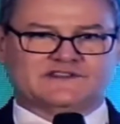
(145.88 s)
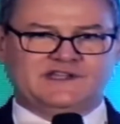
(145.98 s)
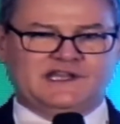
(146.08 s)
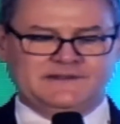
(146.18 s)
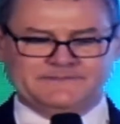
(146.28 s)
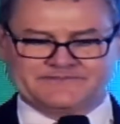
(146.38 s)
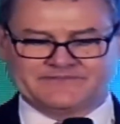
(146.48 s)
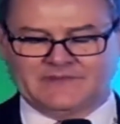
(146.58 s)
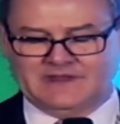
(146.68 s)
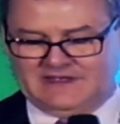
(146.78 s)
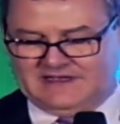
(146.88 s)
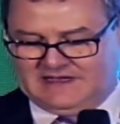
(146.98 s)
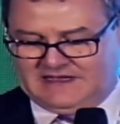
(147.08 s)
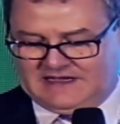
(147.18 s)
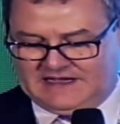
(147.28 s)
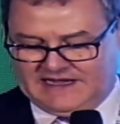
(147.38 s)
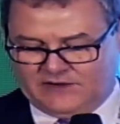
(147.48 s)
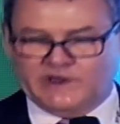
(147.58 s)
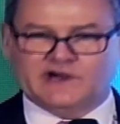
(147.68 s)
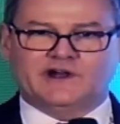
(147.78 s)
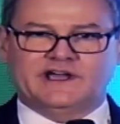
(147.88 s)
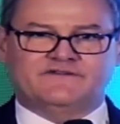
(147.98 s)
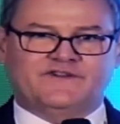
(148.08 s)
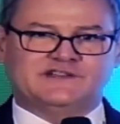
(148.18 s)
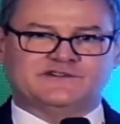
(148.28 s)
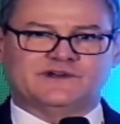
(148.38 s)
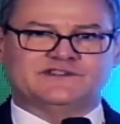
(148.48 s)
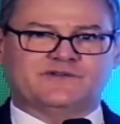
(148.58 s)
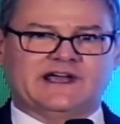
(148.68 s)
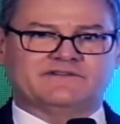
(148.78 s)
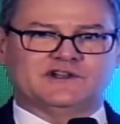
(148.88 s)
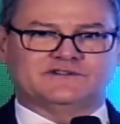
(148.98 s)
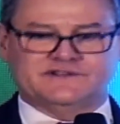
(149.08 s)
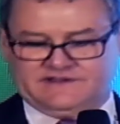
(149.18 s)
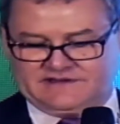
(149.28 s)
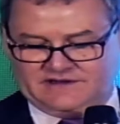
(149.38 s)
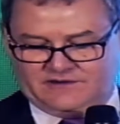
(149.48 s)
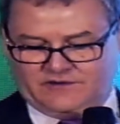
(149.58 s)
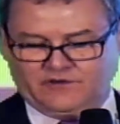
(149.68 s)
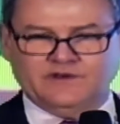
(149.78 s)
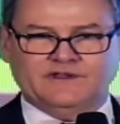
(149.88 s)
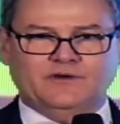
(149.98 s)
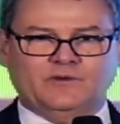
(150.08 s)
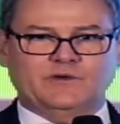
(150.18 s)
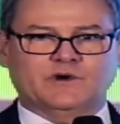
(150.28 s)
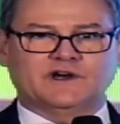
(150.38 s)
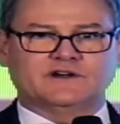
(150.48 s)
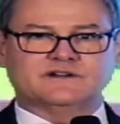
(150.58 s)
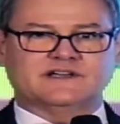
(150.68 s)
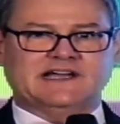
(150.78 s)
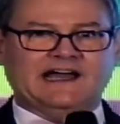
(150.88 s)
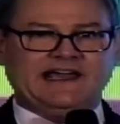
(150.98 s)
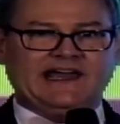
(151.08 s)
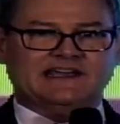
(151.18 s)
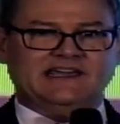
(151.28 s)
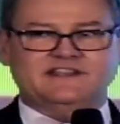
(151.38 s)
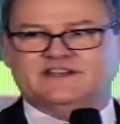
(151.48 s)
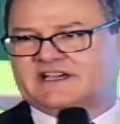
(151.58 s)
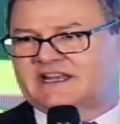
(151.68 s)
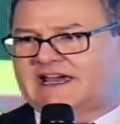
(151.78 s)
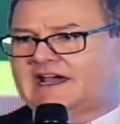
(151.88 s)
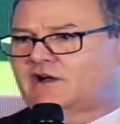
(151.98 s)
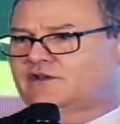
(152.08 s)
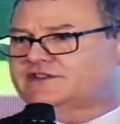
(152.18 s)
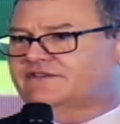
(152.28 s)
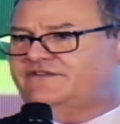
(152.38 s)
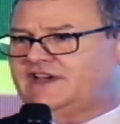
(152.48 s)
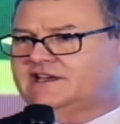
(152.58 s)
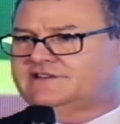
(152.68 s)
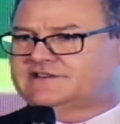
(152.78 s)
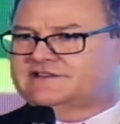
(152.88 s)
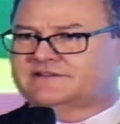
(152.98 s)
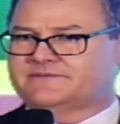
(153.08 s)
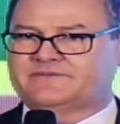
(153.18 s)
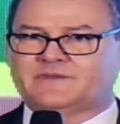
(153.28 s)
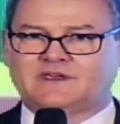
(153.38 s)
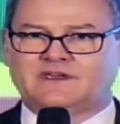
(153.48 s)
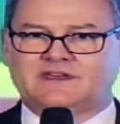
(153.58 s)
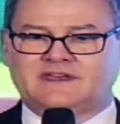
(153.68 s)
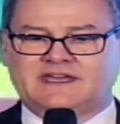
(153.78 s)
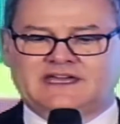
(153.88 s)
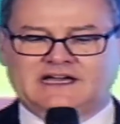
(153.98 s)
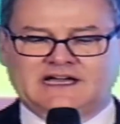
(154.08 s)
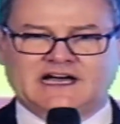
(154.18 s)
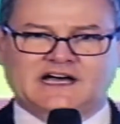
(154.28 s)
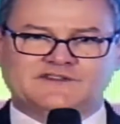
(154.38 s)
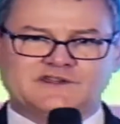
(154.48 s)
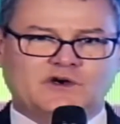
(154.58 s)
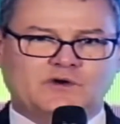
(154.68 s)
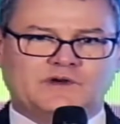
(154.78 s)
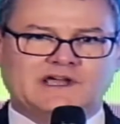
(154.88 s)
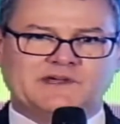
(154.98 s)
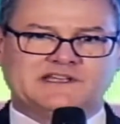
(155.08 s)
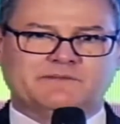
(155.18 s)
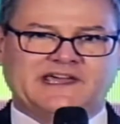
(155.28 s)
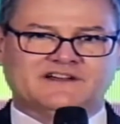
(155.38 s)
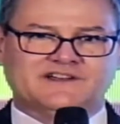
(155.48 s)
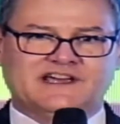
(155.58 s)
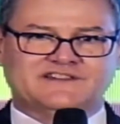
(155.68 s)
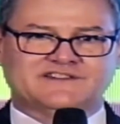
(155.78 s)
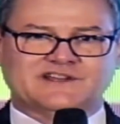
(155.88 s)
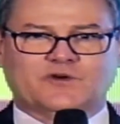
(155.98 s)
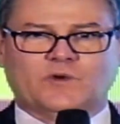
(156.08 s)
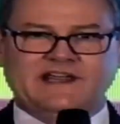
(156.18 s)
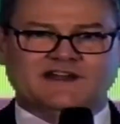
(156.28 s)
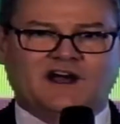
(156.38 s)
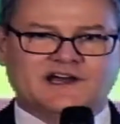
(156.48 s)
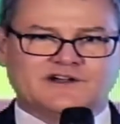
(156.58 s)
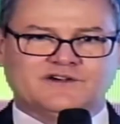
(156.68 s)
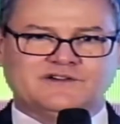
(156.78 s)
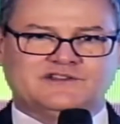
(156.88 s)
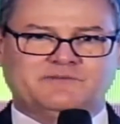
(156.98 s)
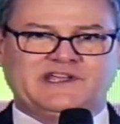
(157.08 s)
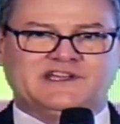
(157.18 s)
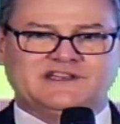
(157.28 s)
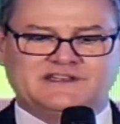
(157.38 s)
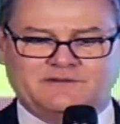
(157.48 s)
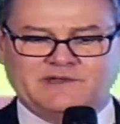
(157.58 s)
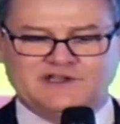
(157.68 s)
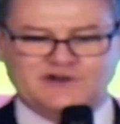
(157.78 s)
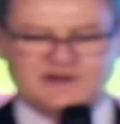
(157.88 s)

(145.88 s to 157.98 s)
City. And we are adventurous travelers. We were kayaking the canals of Venice. So coming to Bangladesh is a great honor to be in your